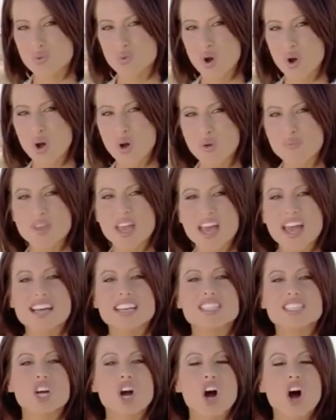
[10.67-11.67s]
wall
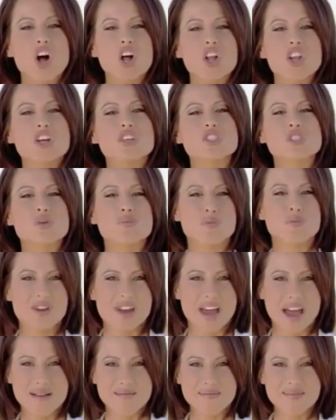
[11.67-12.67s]
is called a
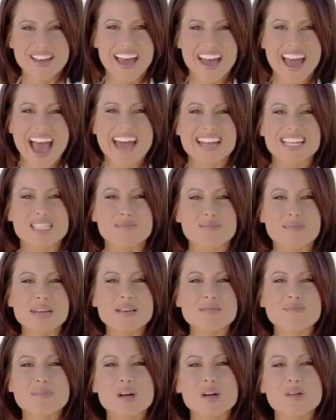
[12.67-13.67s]
SuperNAP, and it's
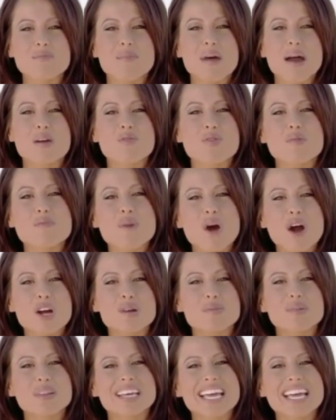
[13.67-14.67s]
being built by a
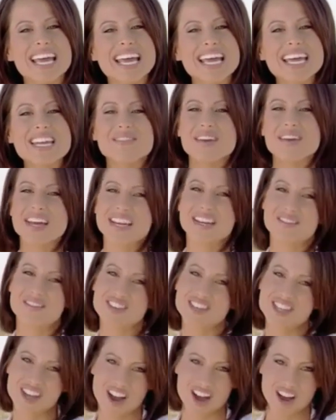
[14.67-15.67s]
remarkably innovative
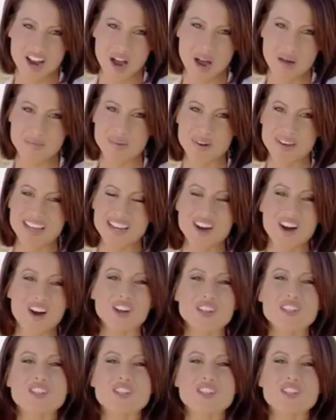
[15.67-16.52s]
young company called